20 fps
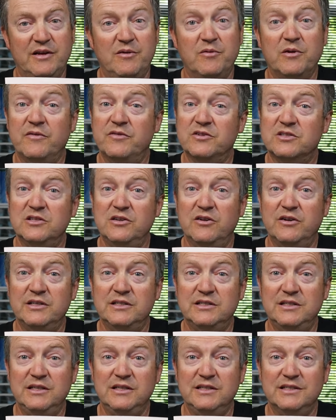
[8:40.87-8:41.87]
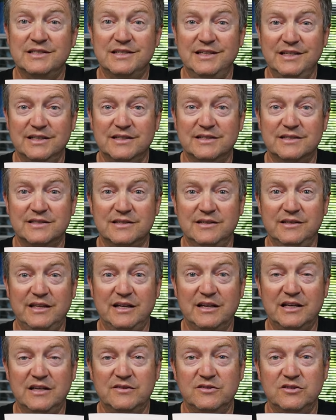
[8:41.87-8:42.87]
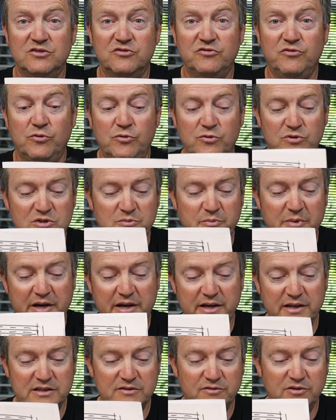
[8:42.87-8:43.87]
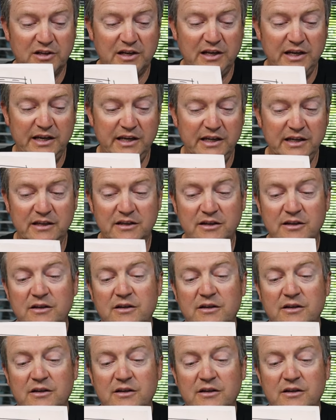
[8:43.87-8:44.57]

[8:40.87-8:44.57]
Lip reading: That will give us 96, and that gives us 4 spares for cleaning.